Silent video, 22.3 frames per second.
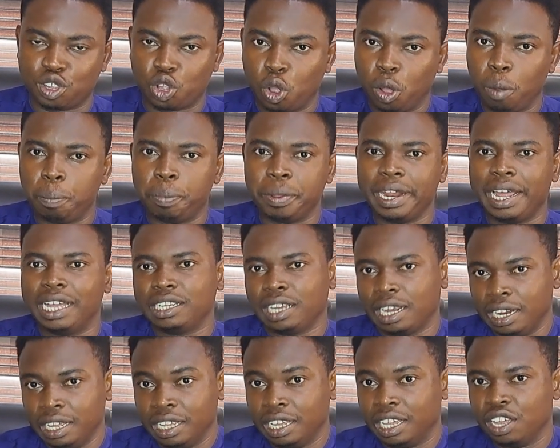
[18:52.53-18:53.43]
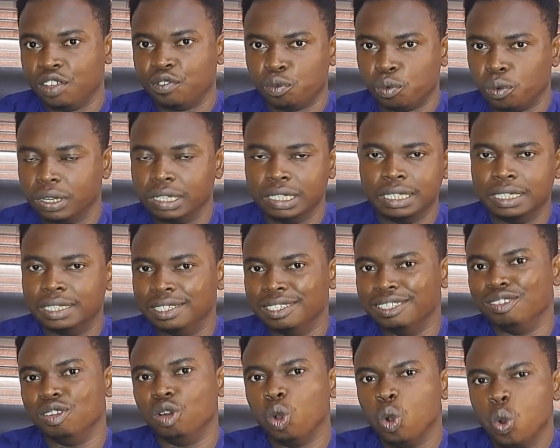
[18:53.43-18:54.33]
company actually gave what they
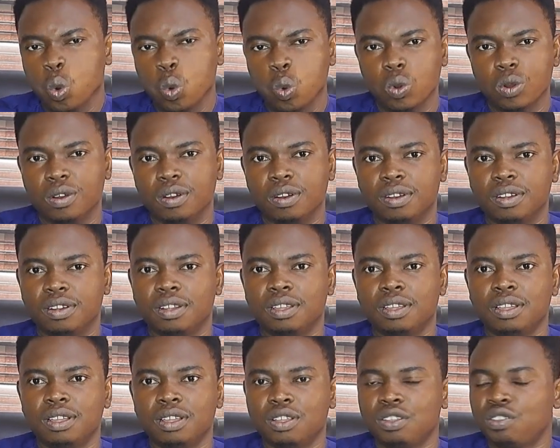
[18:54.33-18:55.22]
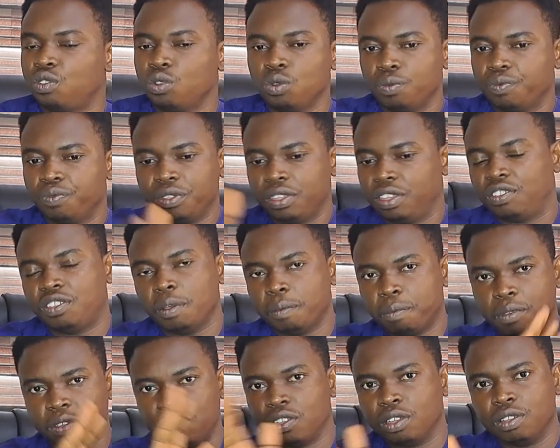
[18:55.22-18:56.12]
did not own. So it's
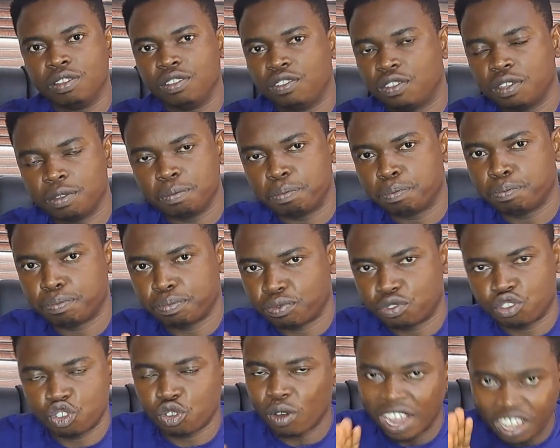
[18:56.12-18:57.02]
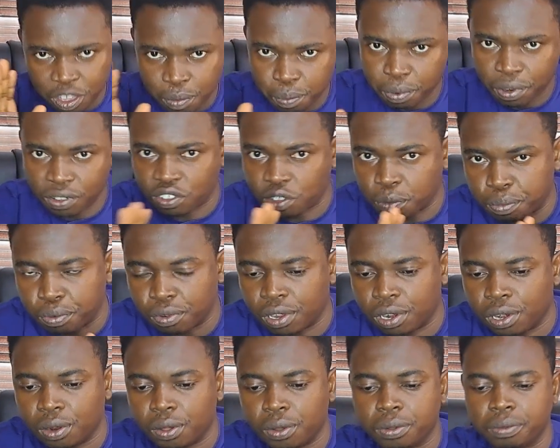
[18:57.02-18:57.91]
a tried principle
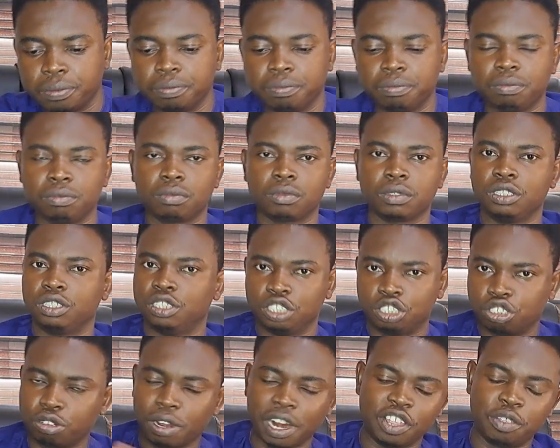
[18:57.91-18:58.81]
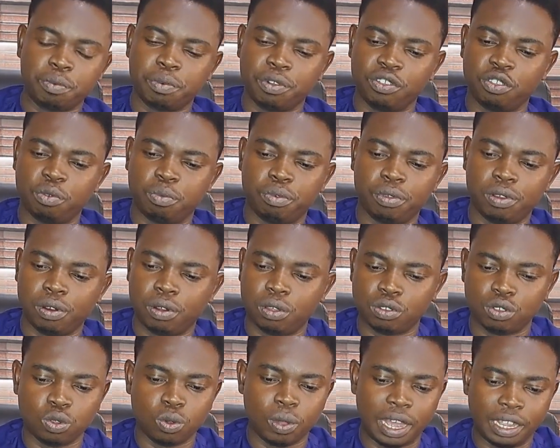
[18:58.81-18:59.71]
in law. It's a tried principle in law.
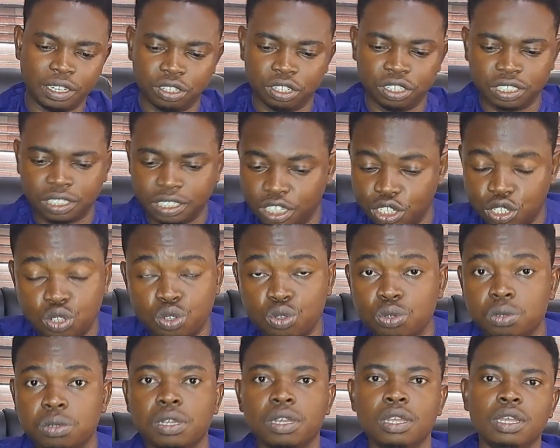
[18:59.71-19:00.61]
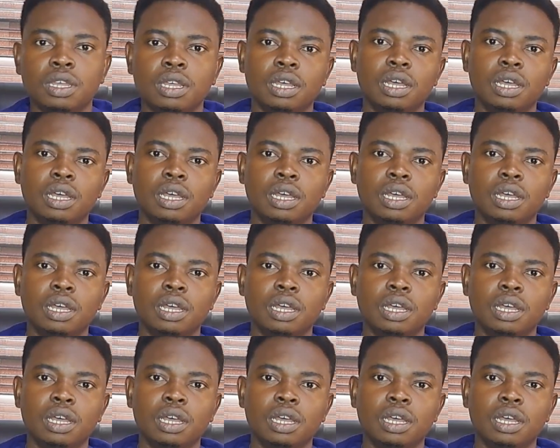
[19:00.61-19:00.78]
So I just need to